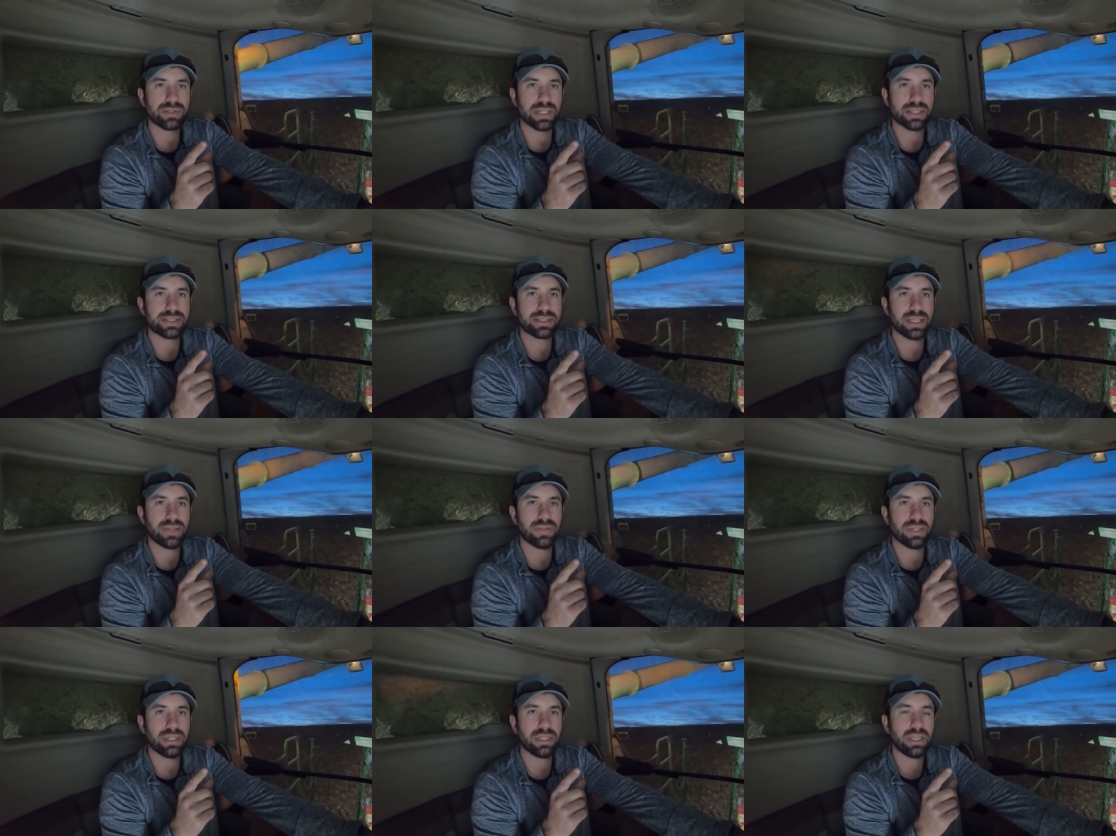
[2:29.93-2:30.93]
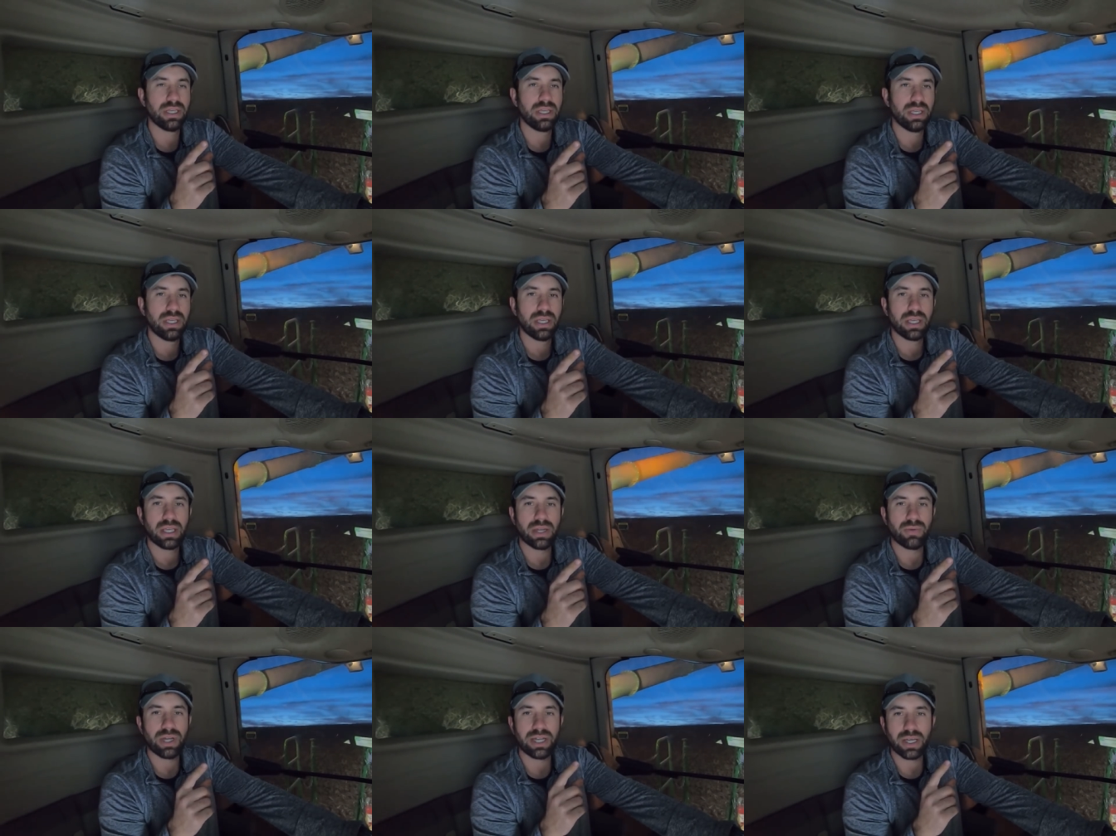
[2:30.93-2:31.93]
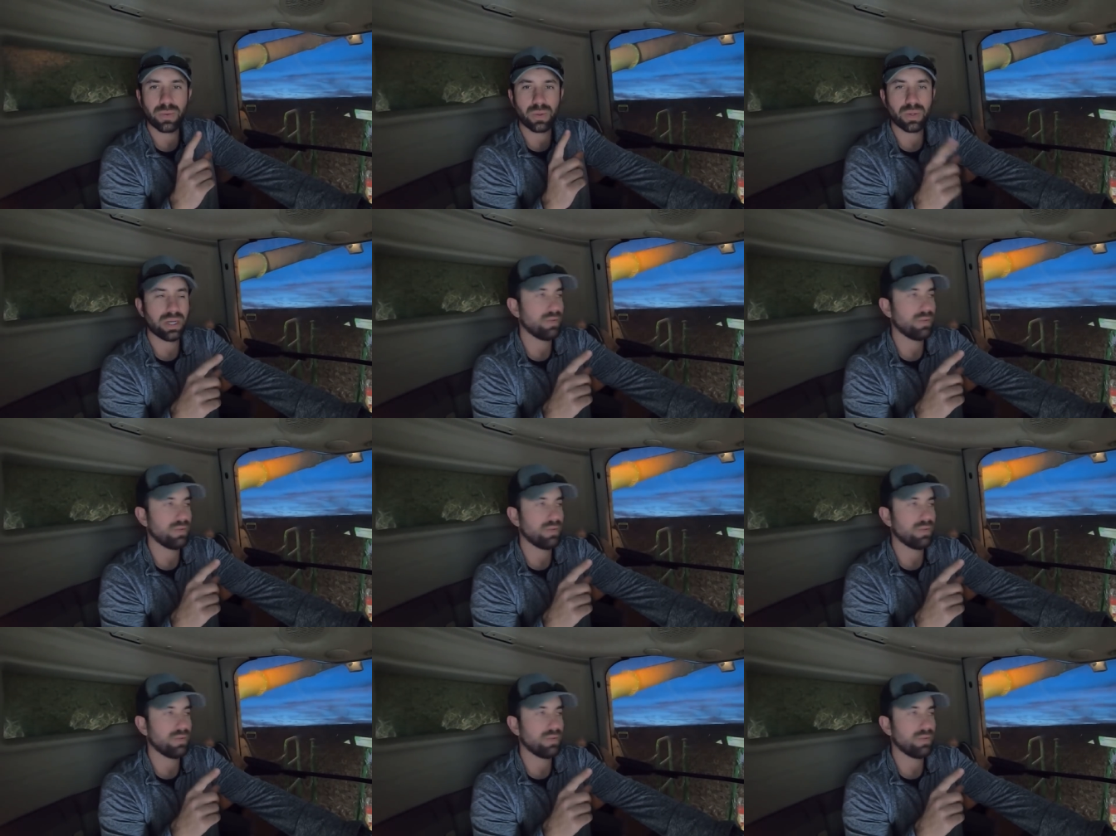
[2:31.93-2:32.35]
at 7, and right now we're waiting